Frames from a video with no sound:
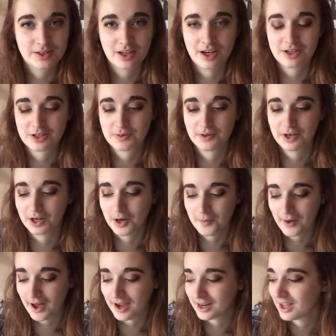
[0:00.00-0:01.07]
I just want to go
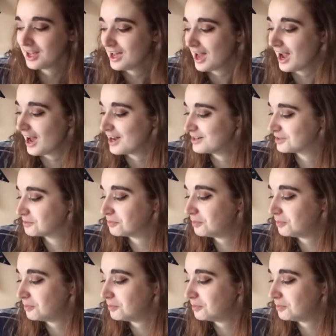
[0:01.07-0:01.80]
back and